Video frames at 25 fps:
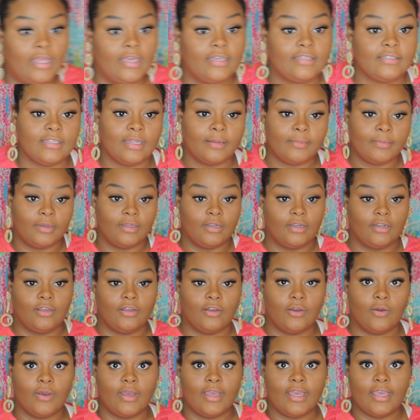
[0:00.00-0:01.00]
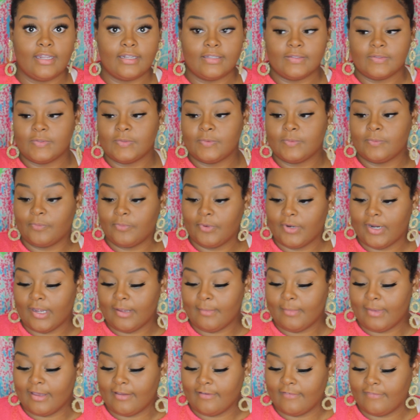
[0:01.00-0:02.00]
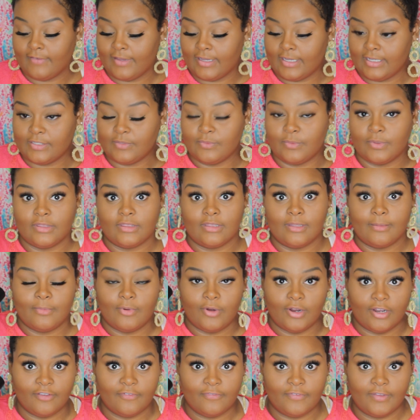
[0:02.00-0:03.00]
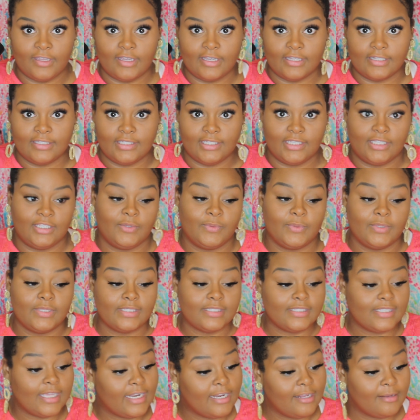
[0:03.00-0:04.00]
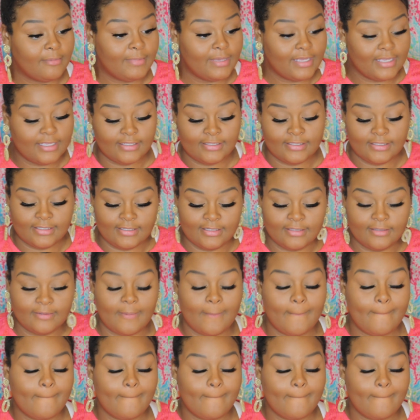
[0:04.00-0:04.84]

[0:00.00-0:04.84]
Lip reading: Next, I'm going to go ahead and spray my face with the Morphe Continuous Setting Mist.